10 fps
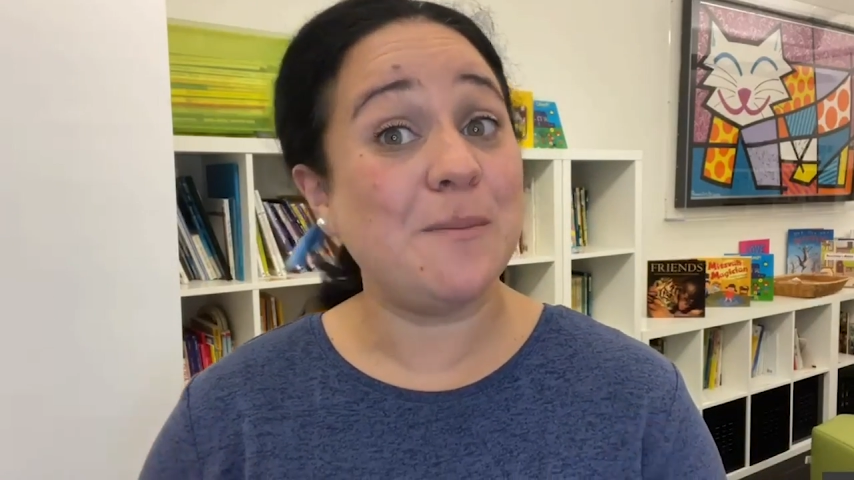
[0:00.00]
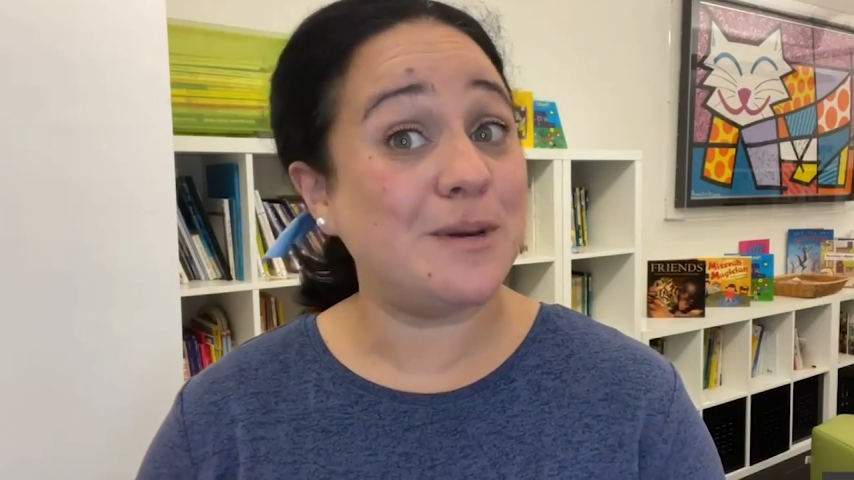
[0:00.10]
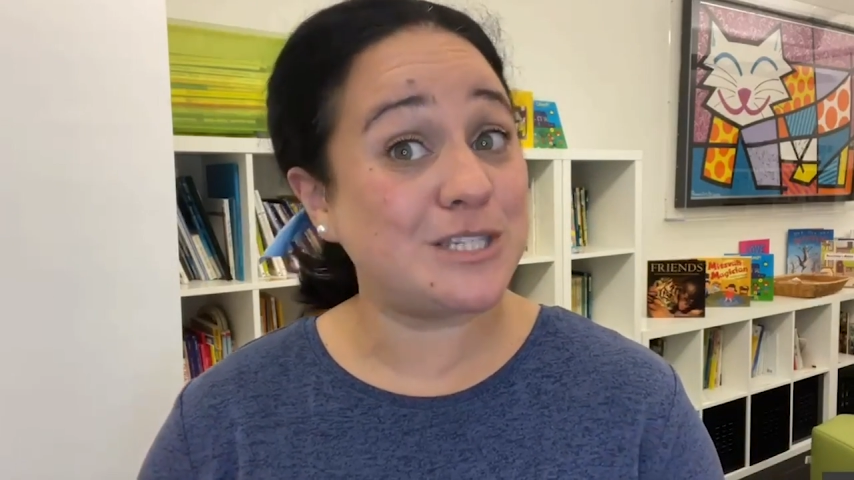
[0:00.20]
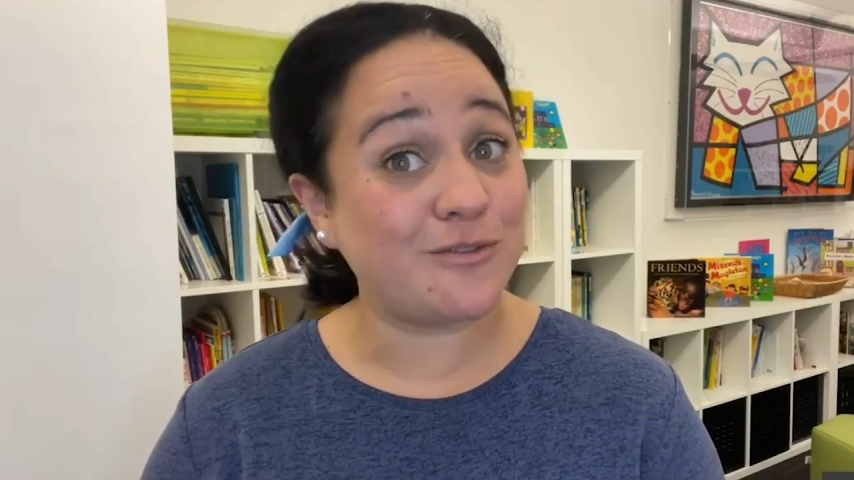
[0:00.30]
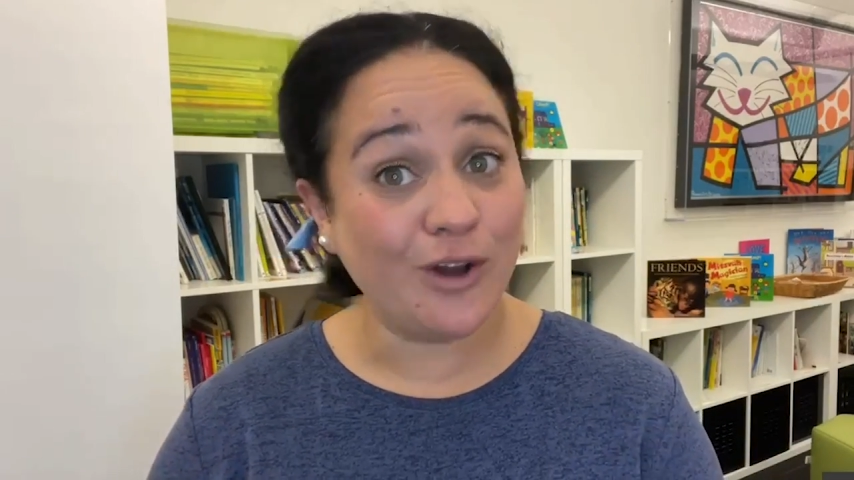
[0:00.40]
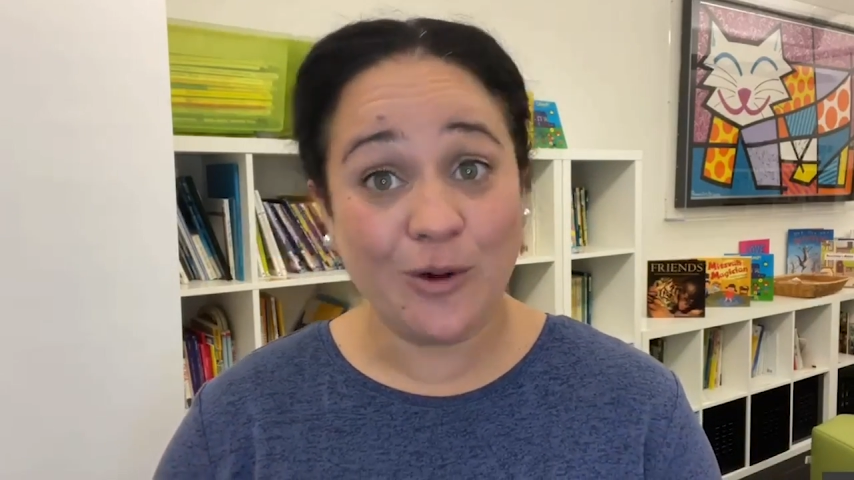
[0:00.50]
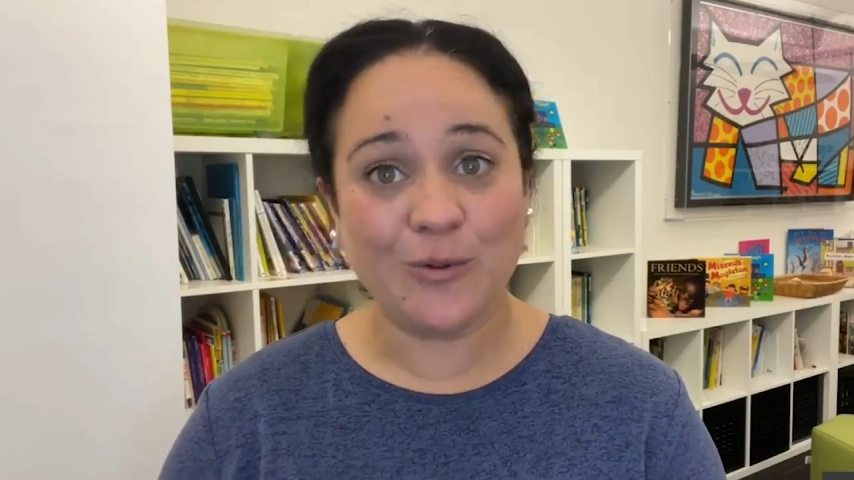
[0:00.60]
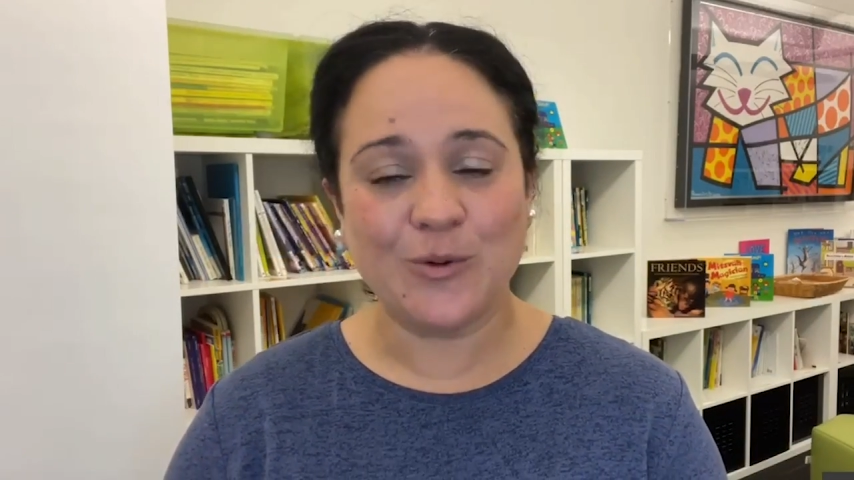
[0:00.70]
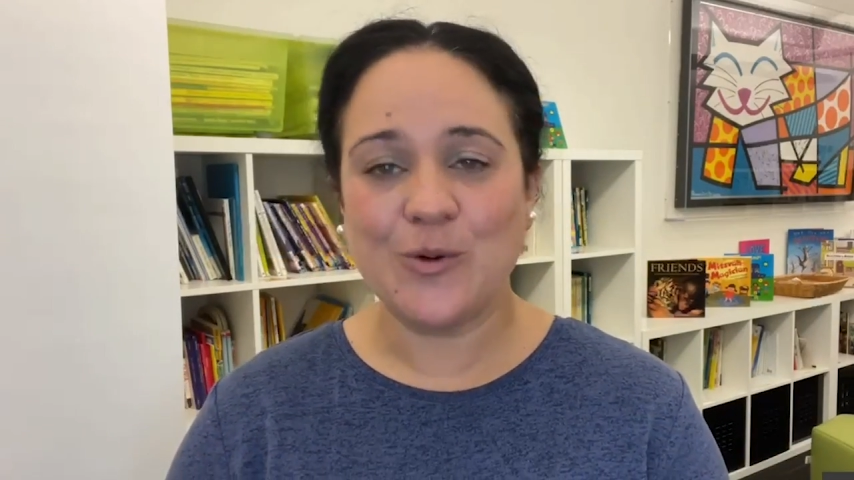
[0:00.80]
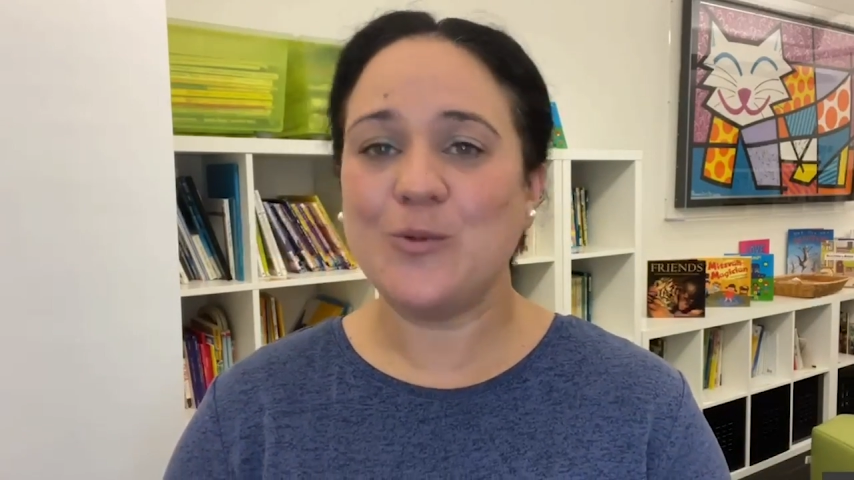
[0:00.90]
mitzvot
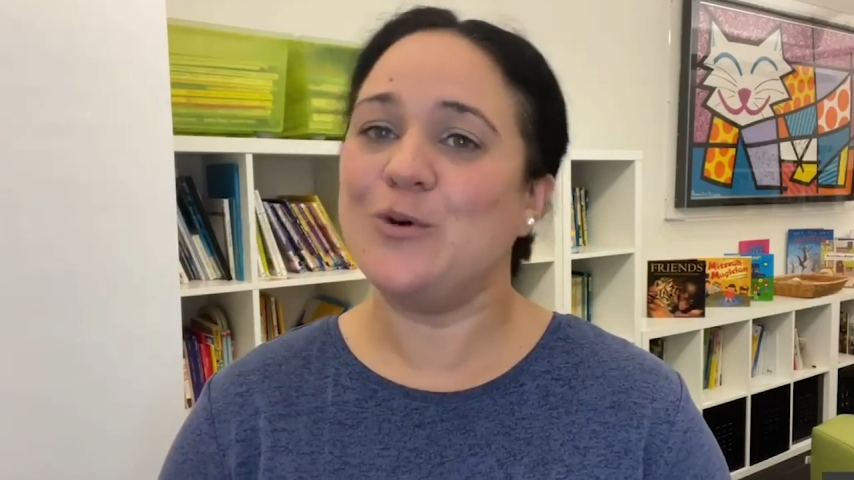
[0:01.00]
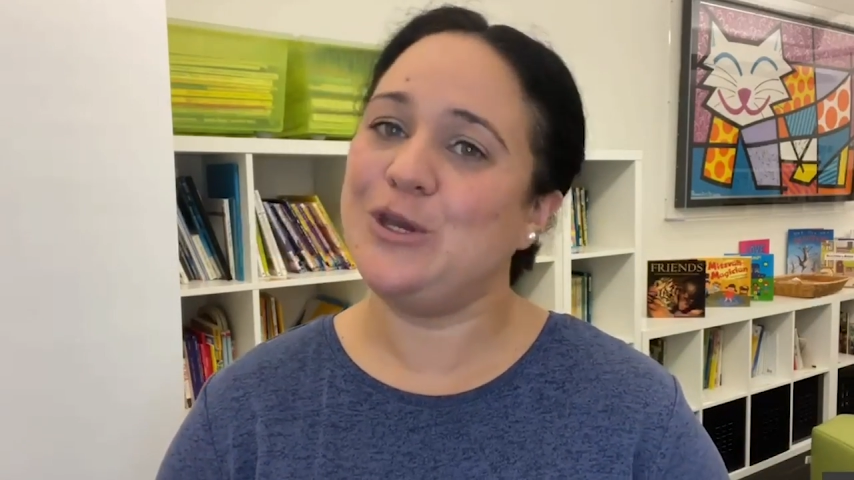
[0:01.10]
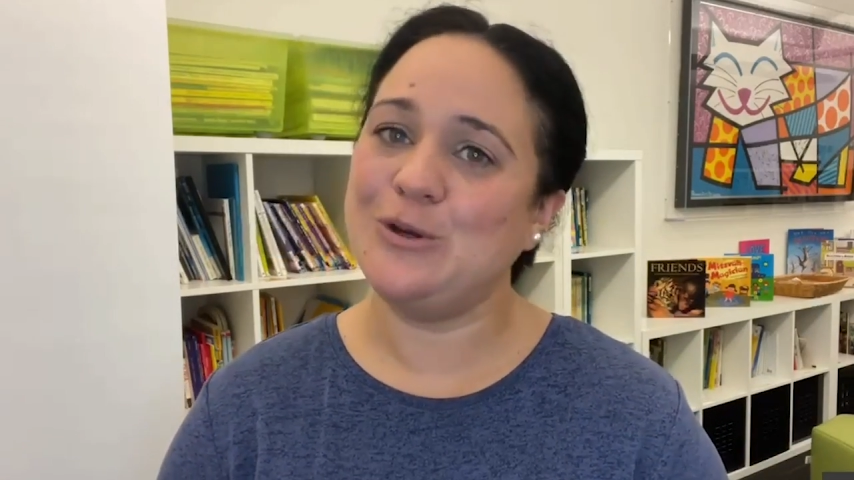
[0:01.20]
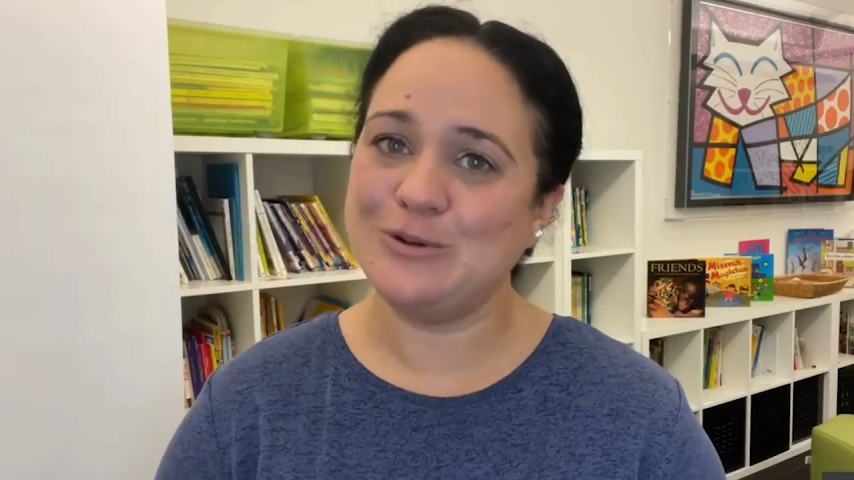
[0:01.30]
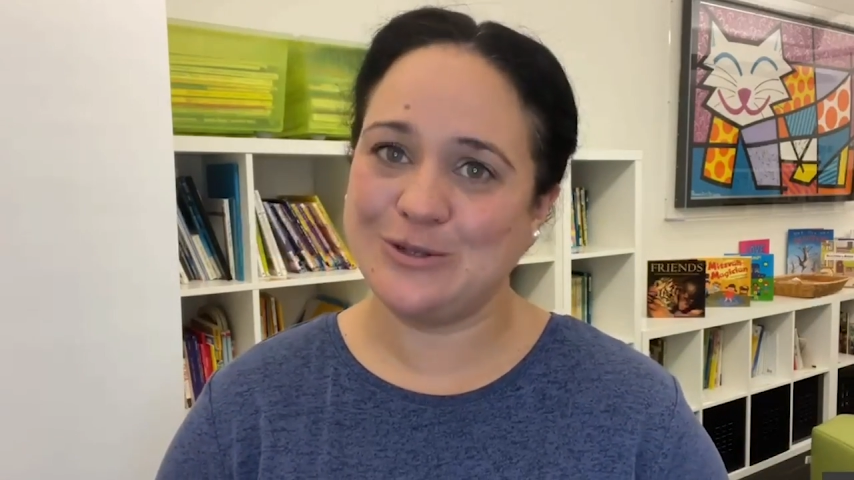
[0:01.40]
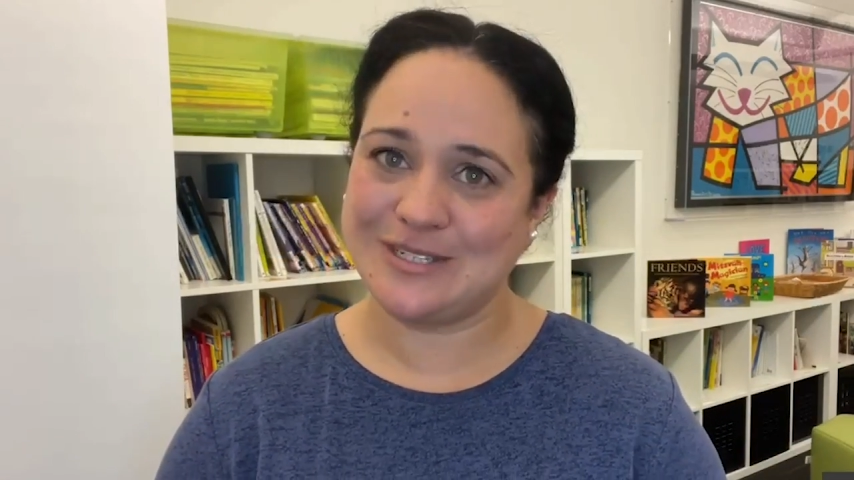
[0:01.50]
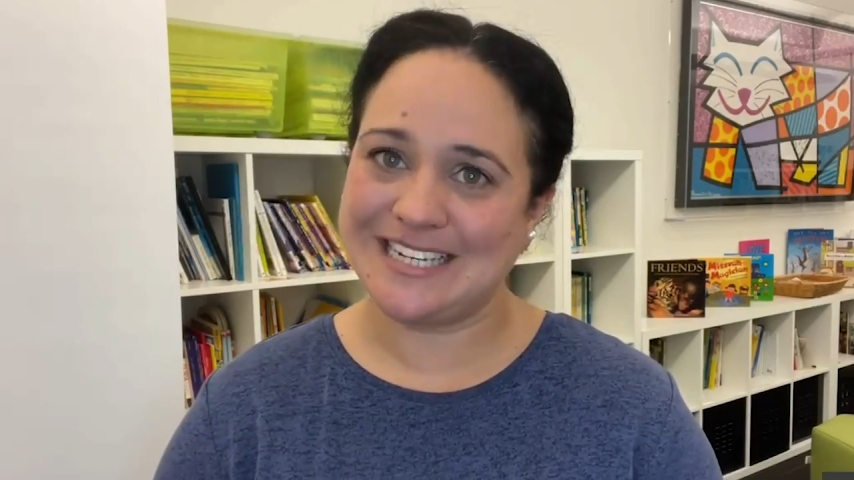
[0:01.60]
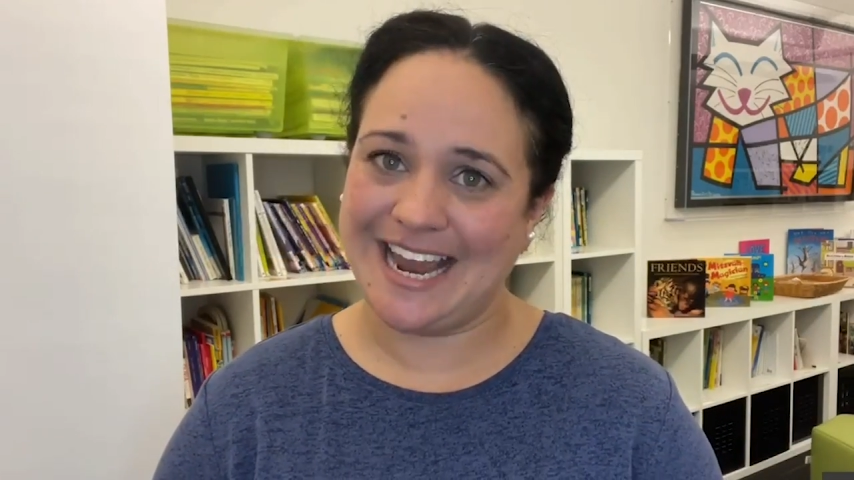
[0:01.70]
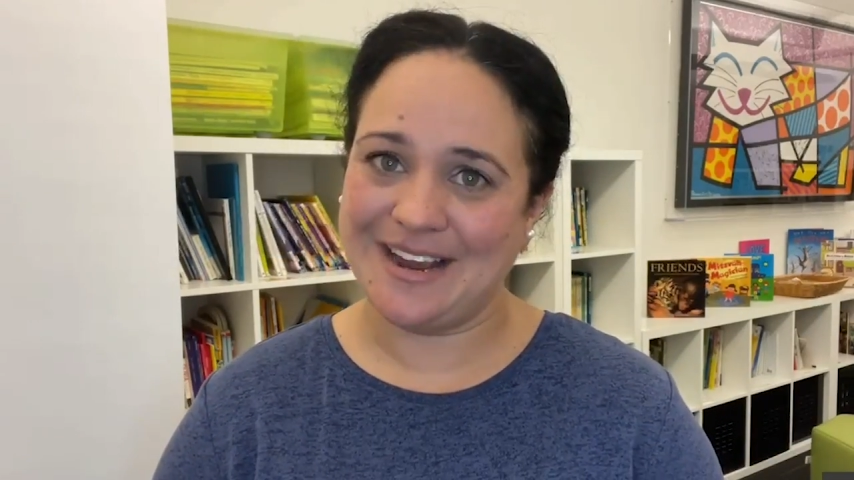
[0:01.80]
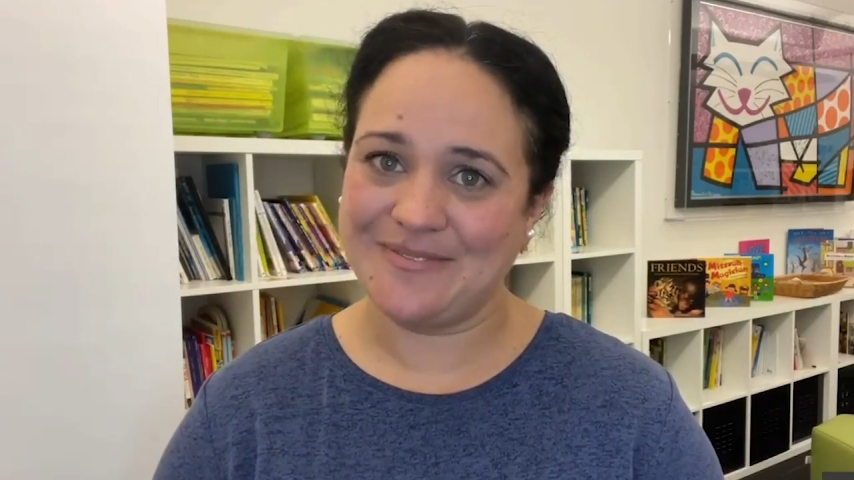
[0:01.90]
will you do
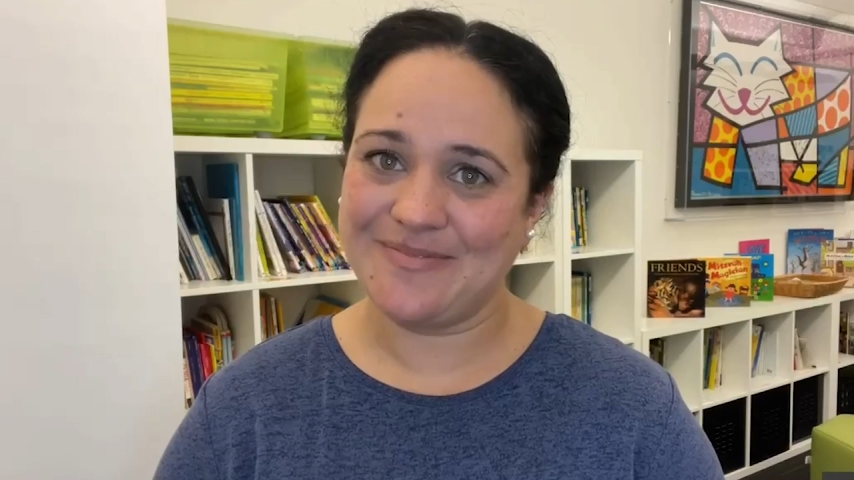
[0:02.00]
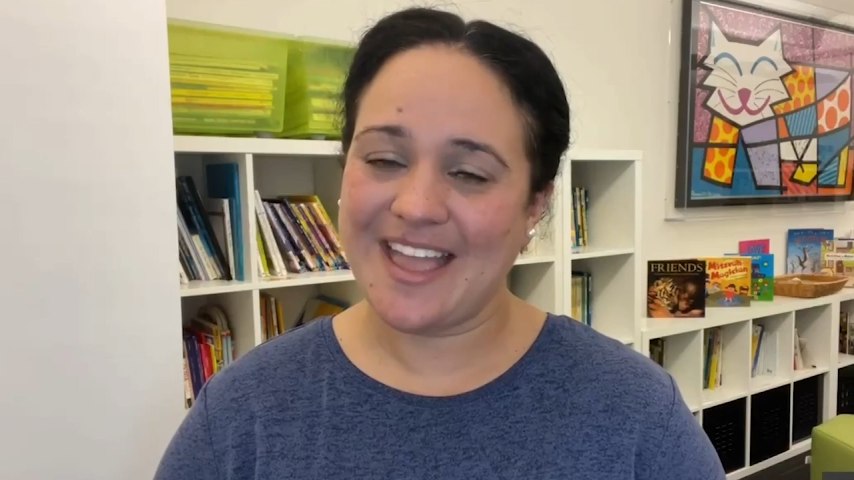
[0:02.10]
today?